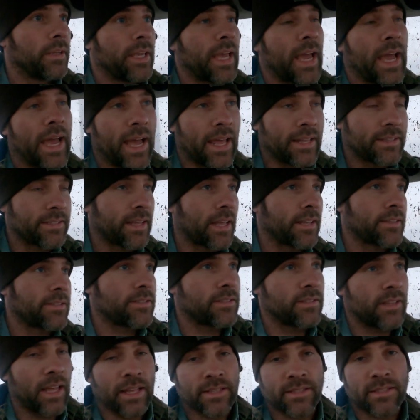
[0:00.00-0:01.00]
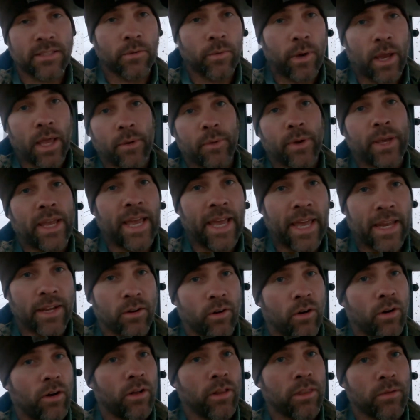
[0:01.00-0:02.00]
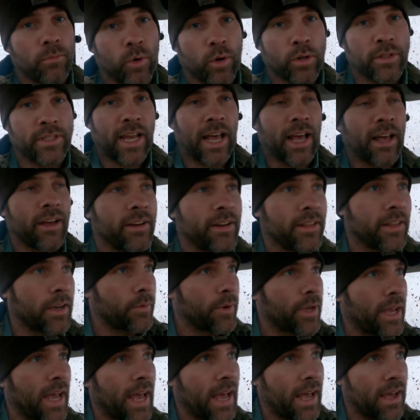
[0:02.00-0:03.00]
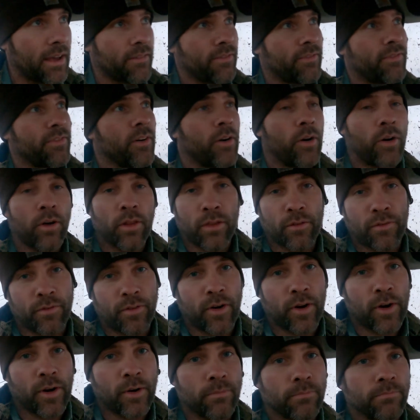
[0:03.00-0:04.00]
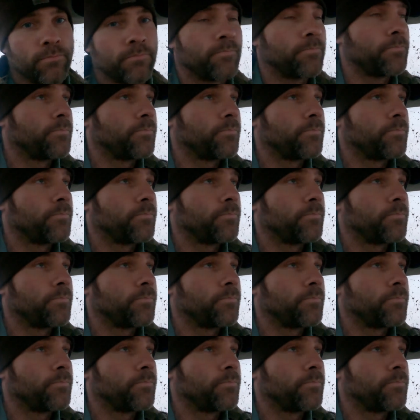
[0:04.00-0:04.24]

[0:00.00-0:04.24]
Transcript: yeah, that's the way we handle all the mortality that we have on the farm.